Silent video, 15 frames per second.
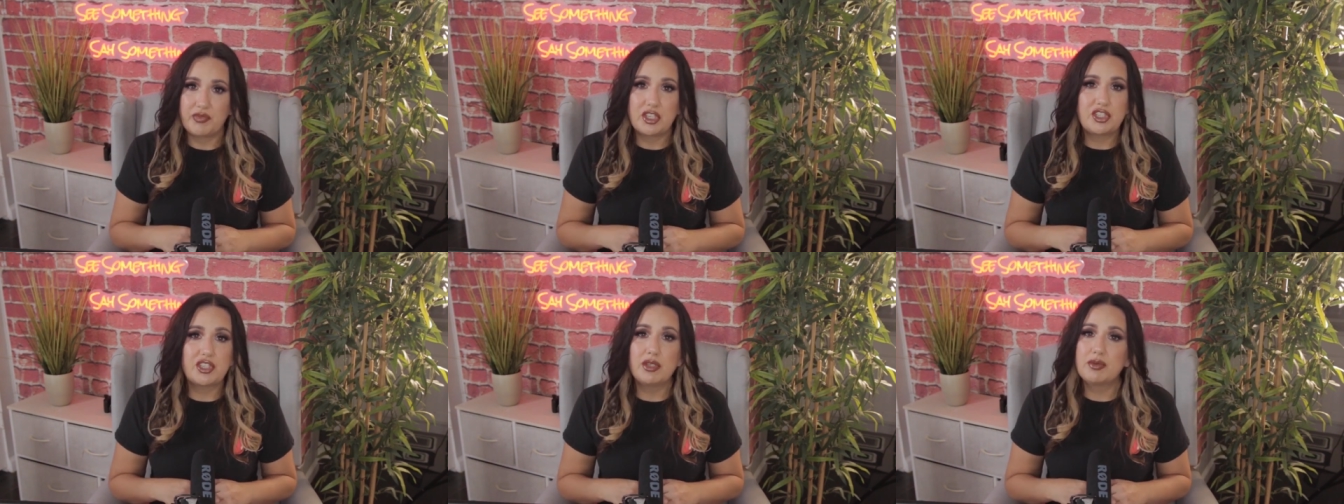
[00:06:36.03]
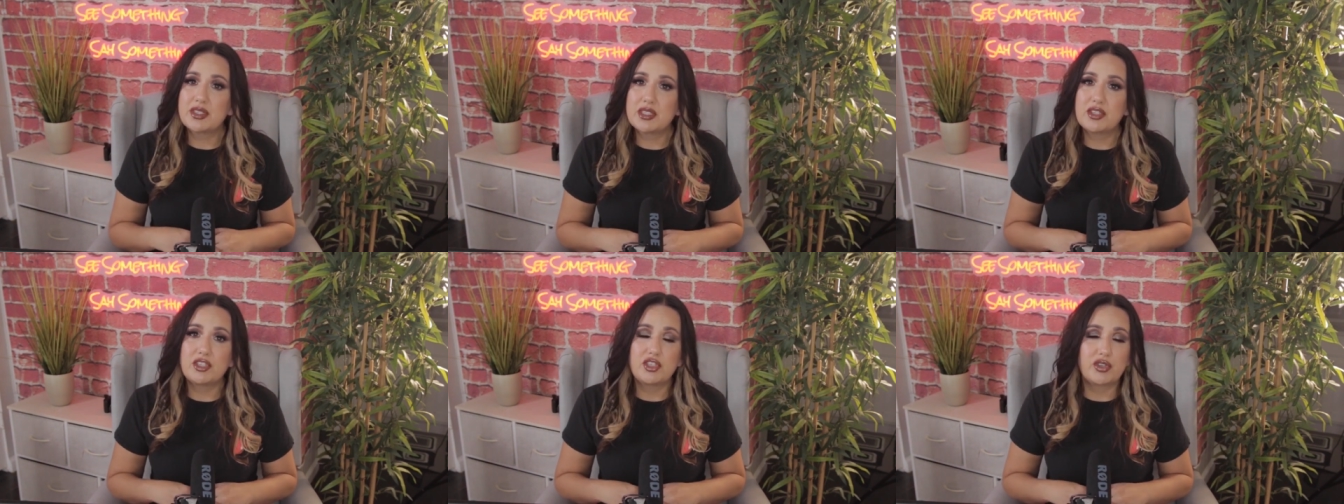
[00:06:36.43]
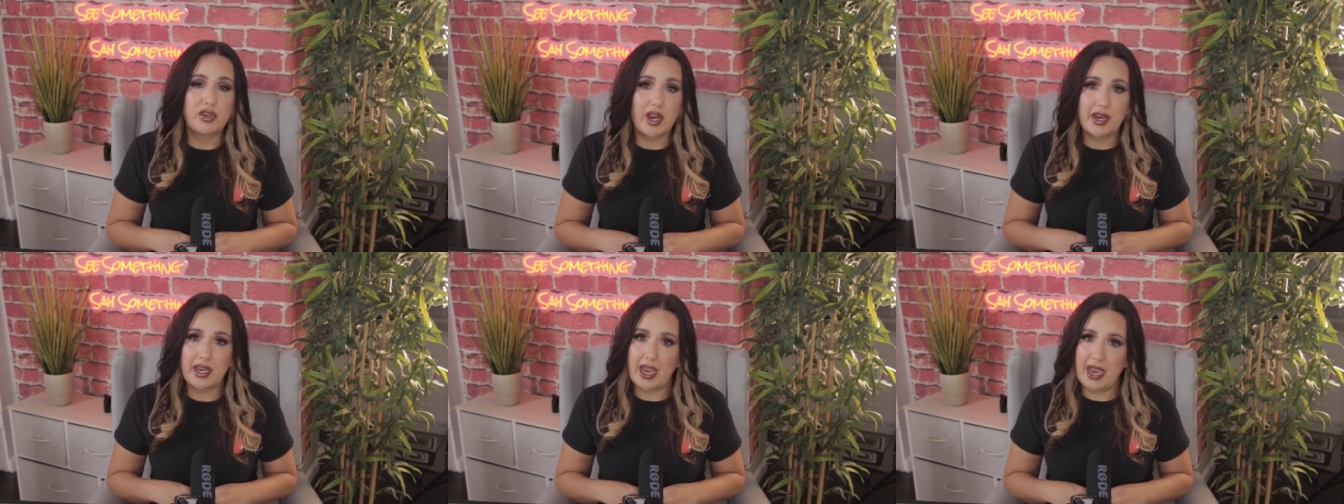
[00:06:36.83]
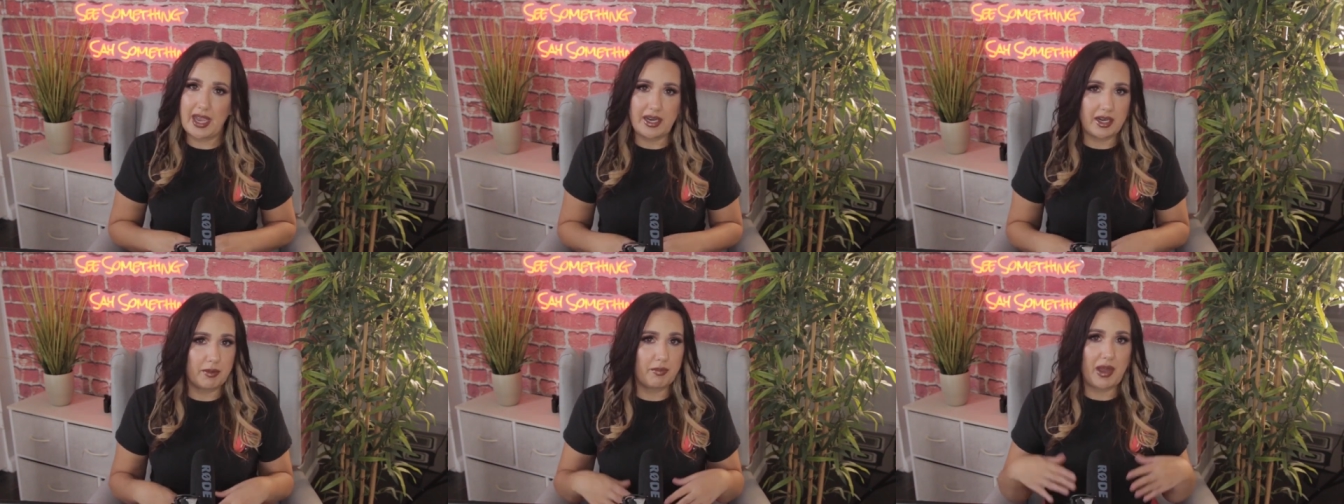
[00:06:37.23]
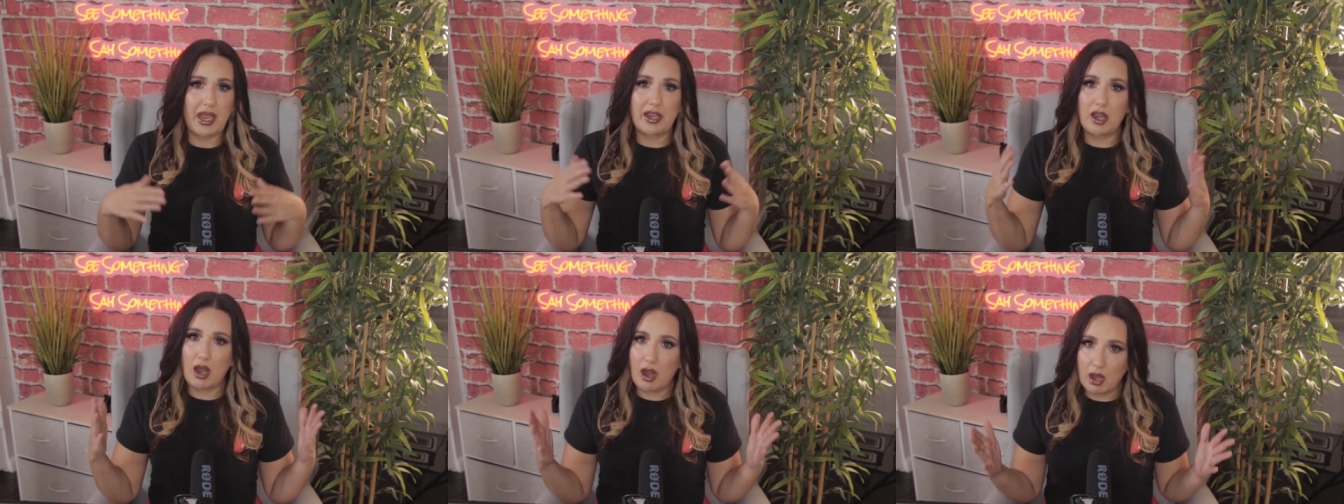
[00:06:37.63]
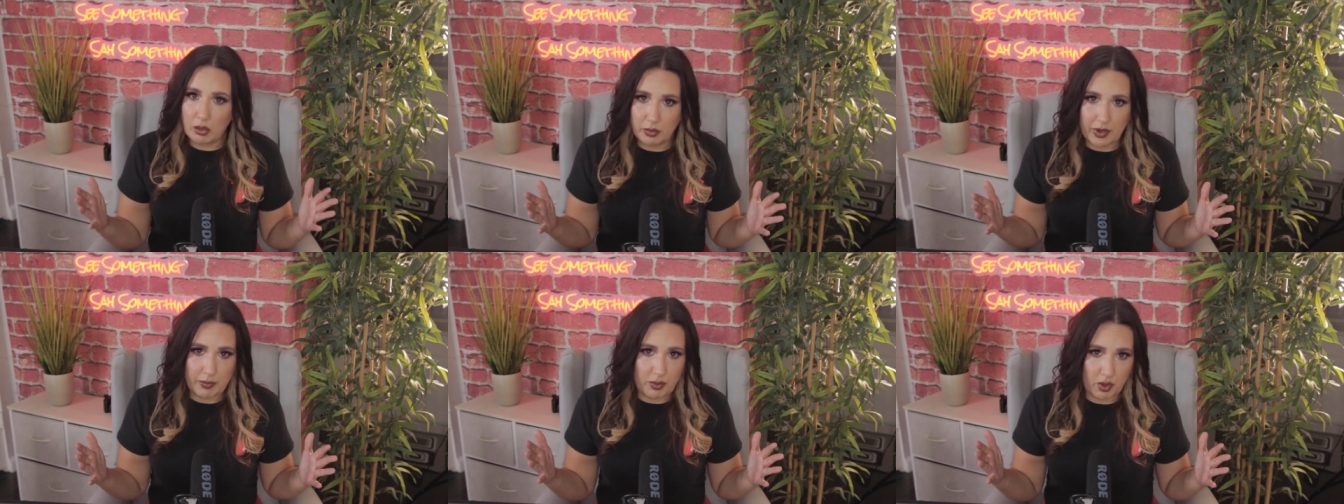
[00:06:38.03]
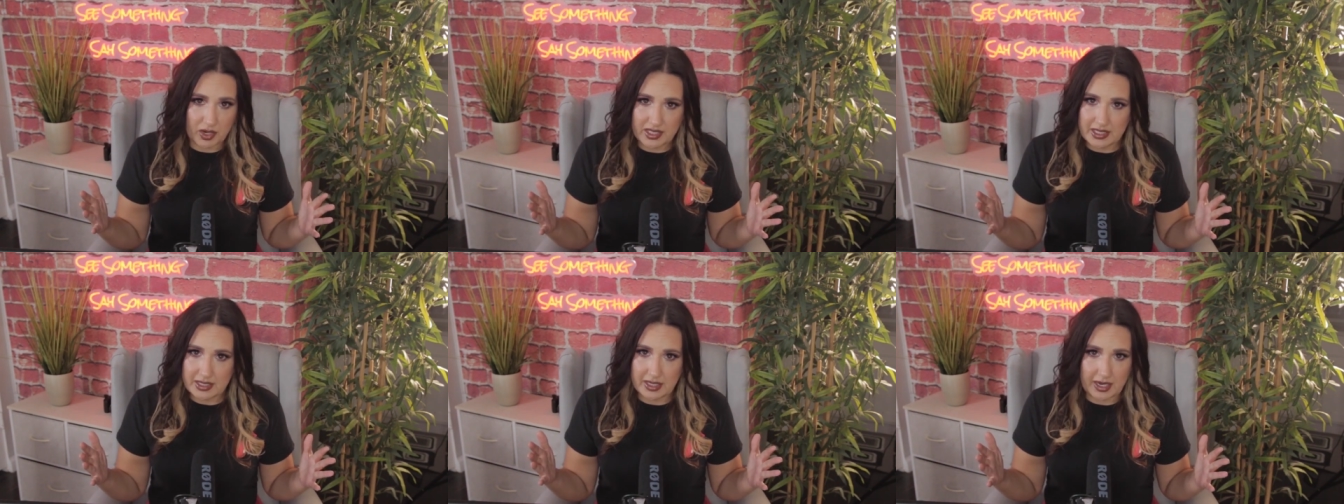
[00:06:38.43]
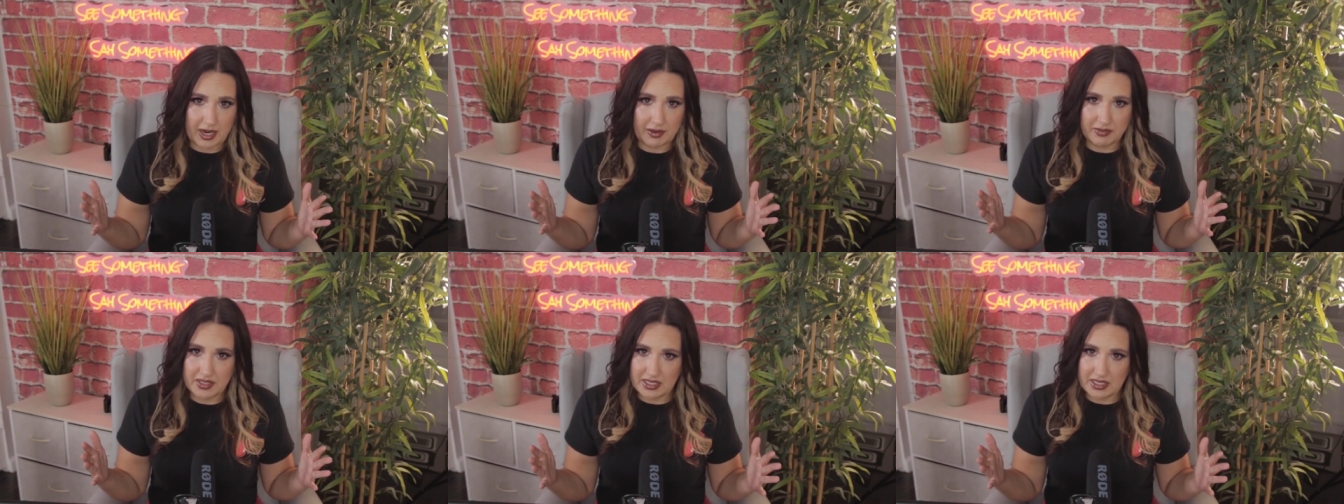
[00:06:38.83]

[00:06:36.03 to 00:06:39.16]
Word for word: She was a drug addict by all reports that I've